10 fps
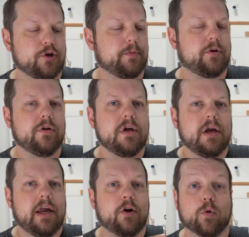terminal
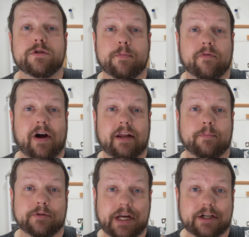in order to
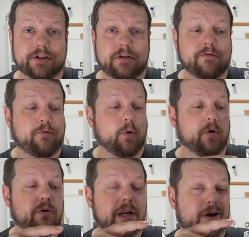provide protection
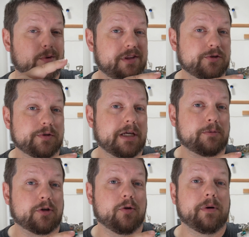for not only this
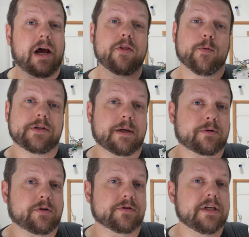receptacle, but other
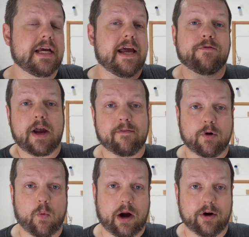receptacles if you have
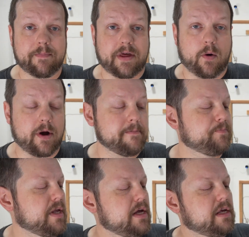it wired up that way.
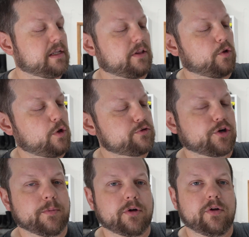Now the load
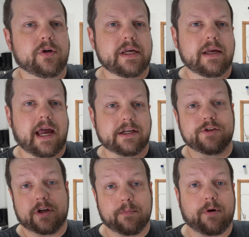terminal, as
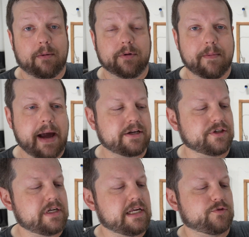you can probably
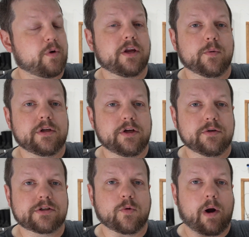imagine, is what you would
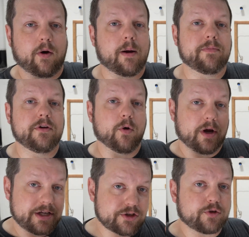use to wire up your
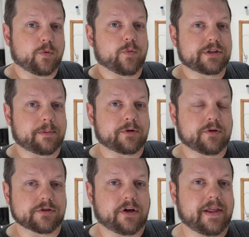additional
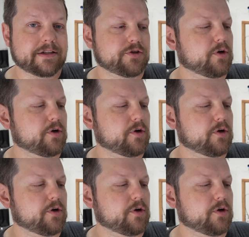receptacles on that